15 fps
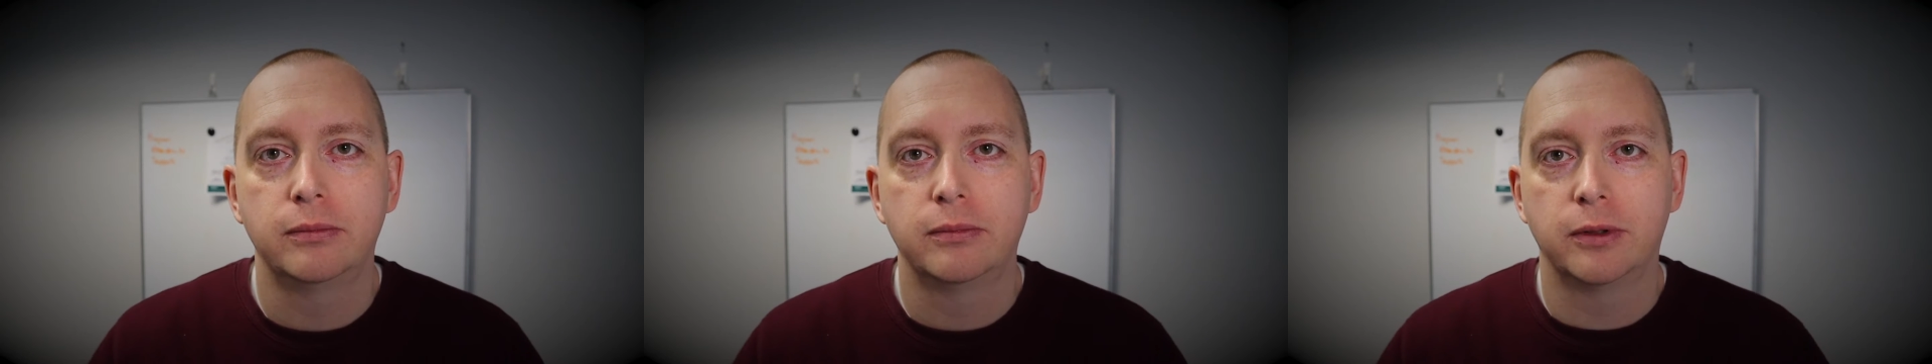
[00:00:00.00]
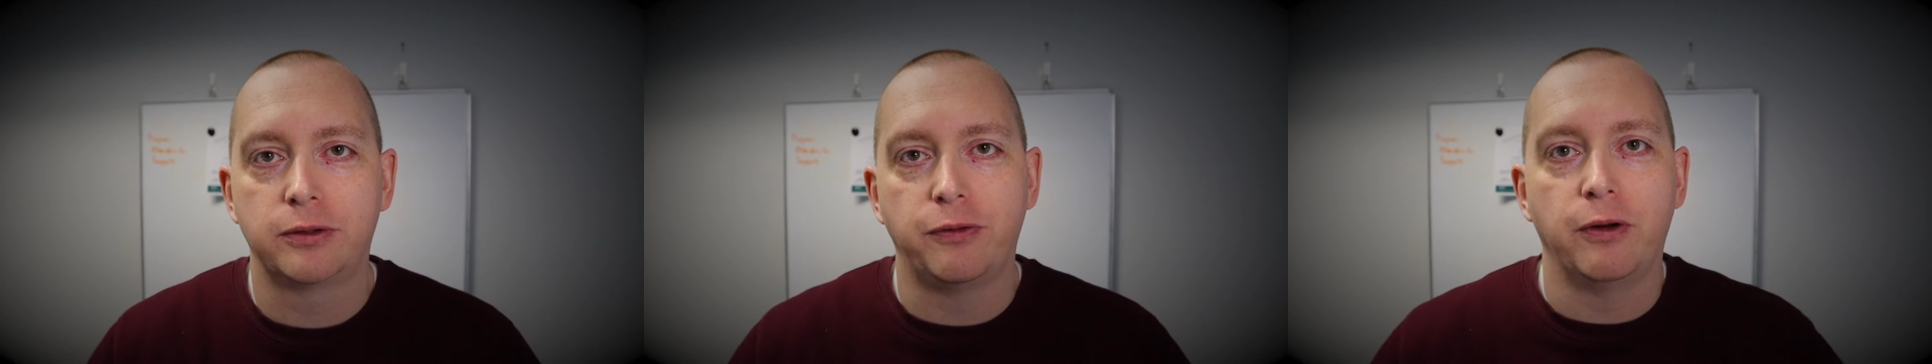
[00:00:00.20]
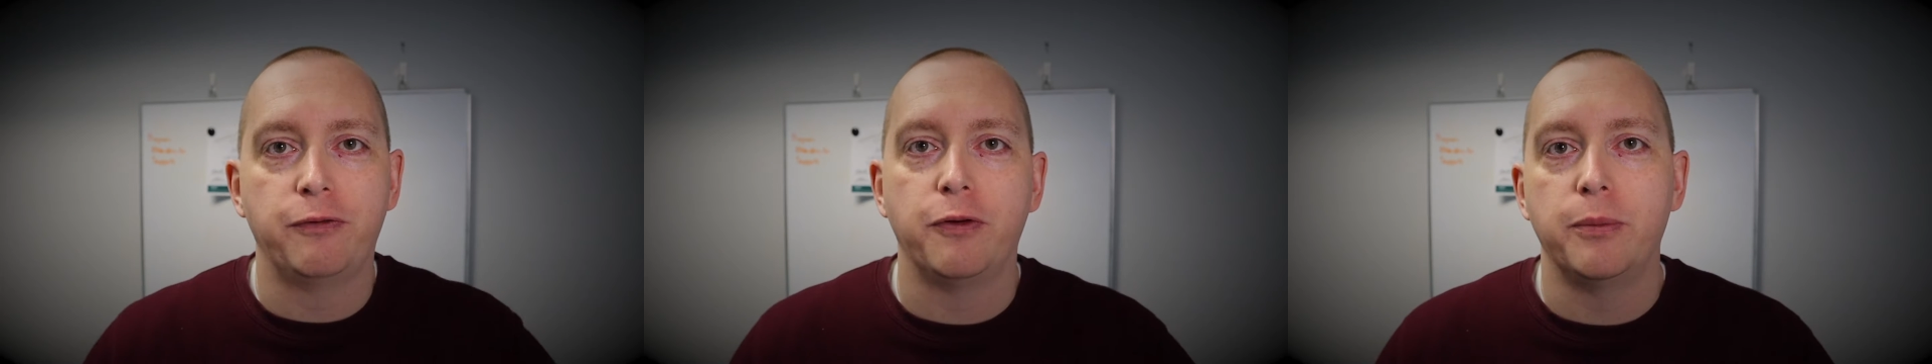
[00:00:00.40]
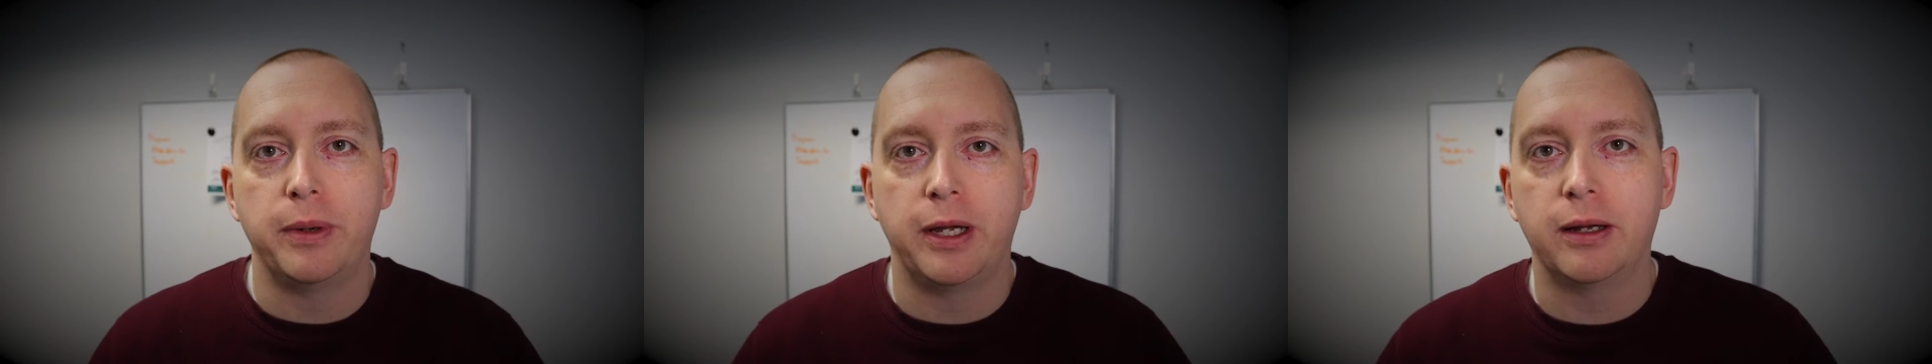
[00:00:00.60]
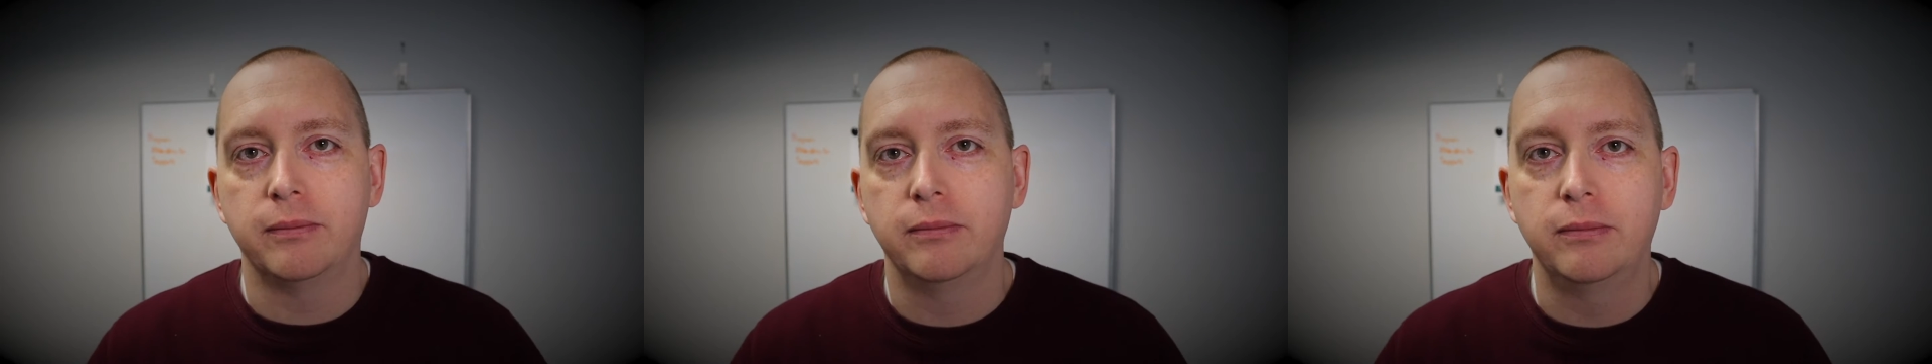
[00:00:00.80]
Well, it's fun for
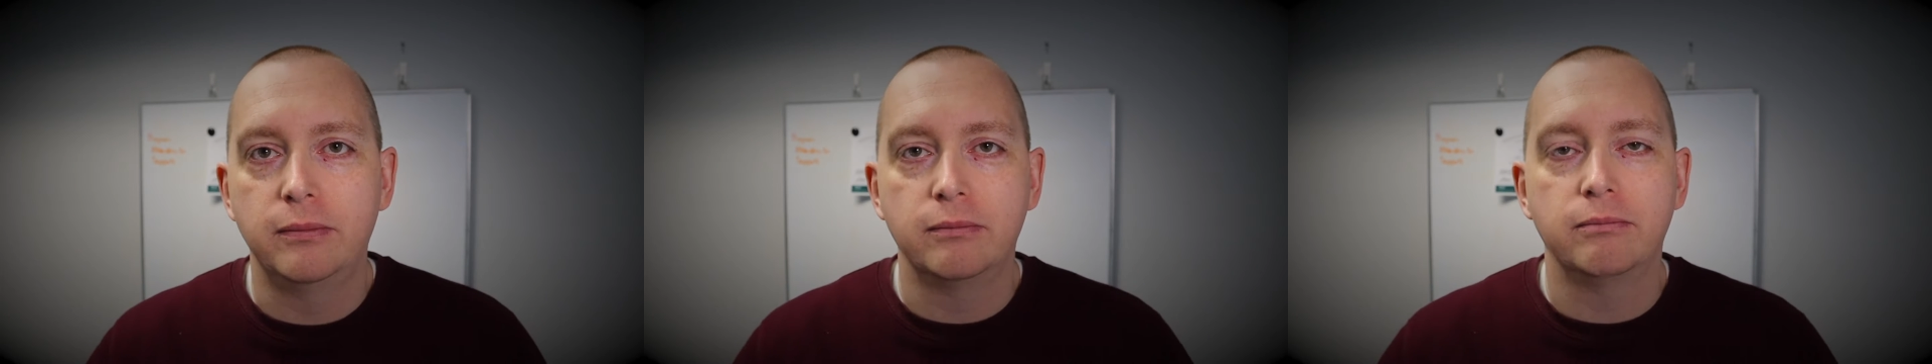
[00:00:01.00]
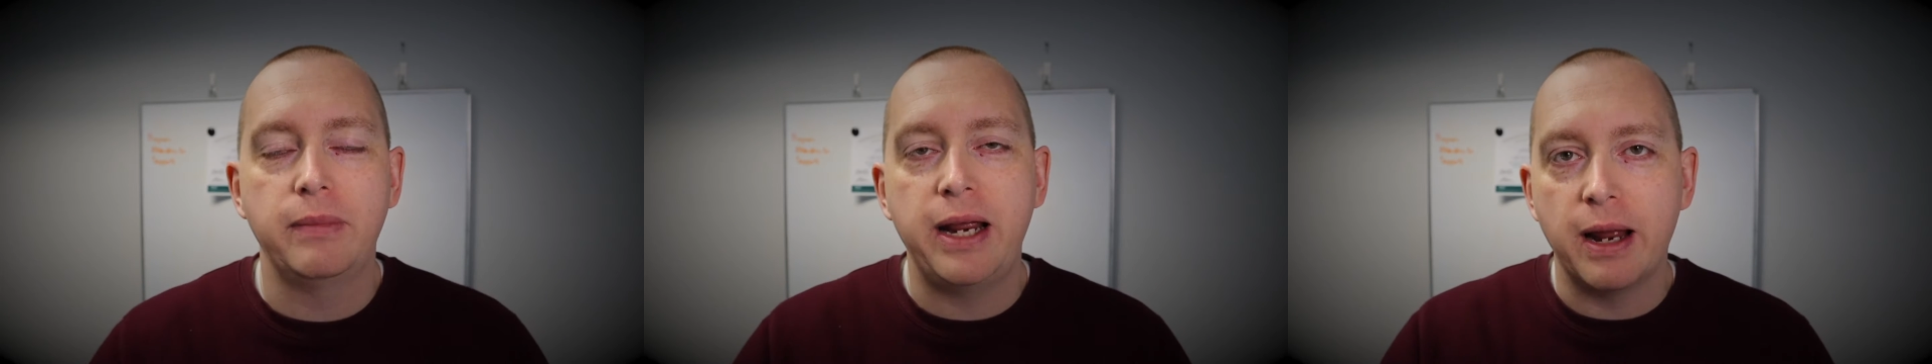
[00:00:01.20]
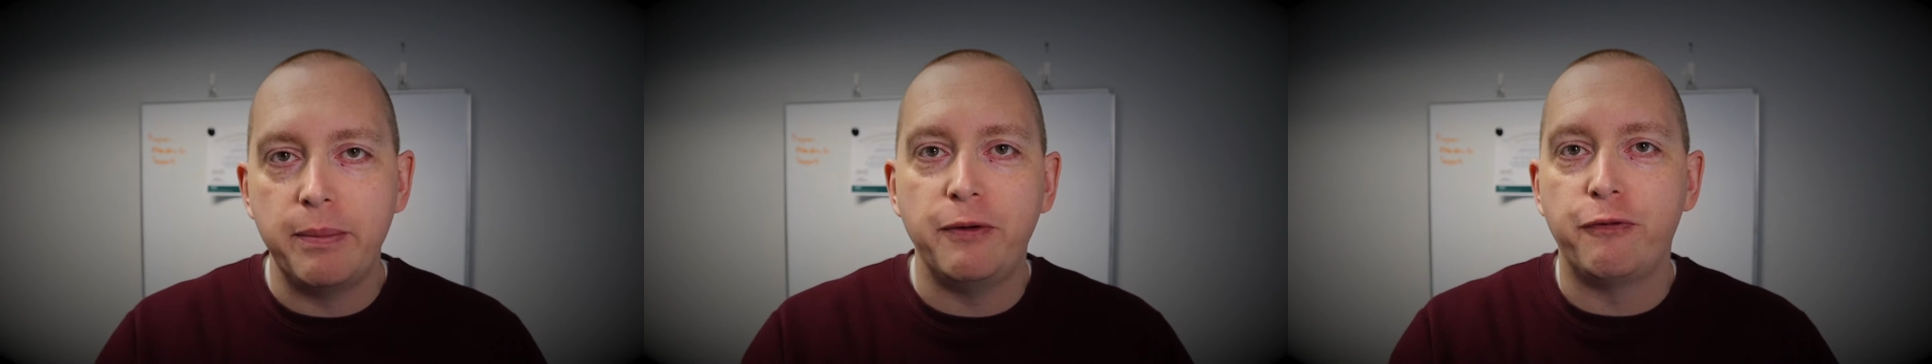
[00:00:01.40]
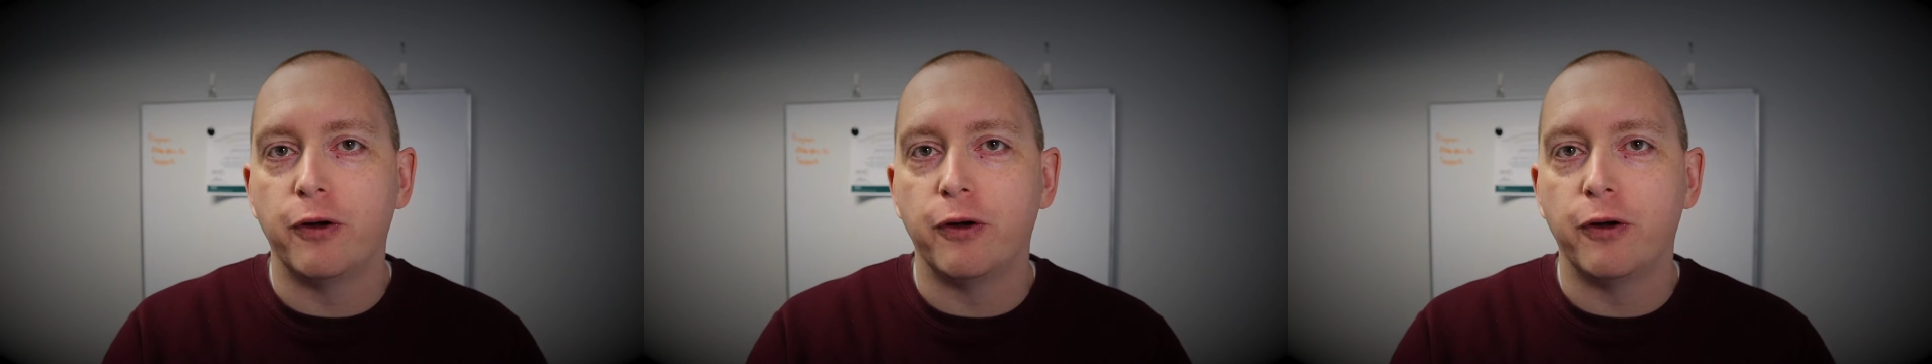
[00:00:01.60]
me. It may not be